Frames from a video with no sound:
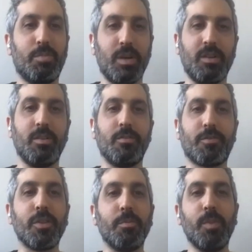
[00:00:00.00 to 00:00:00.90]
But
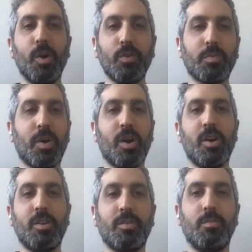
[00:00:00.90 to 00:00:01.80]
for the most
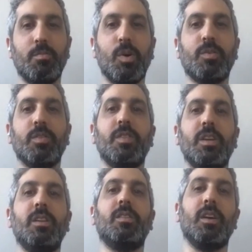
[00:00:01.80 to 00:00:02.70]
part, most of
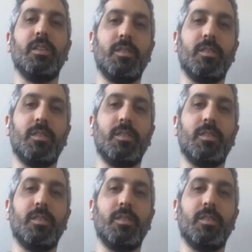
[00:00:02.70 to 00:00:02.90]
the ETL,